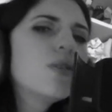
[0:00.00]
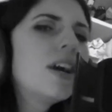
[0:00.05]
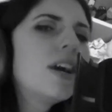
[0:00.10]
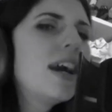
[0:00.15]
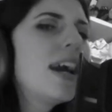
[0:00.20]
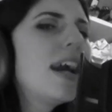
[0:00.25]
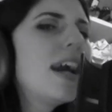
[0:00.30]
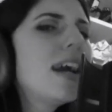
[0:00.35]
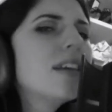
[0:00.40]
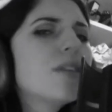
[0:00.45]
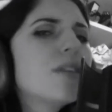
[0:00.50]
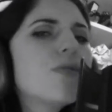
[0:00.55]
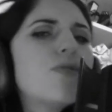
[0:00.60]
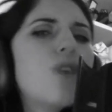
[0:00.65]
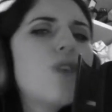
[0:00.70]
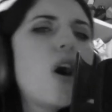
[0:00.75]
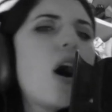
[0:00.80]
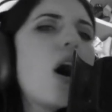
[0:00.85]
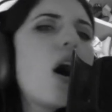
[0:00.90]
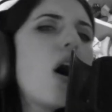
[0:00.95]
waiting
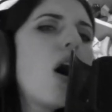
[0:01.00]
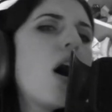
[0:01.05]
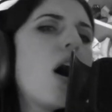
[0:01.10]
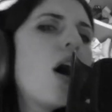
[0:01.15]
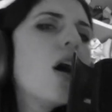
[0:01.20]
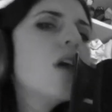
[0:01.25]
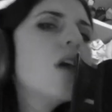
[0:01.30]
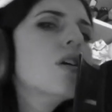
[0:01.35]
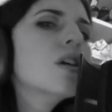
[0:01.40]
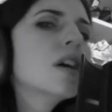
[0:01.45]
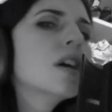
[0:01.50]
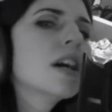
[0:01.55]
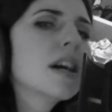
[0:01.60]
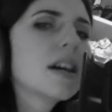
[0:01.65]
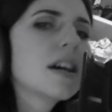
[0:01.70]
for.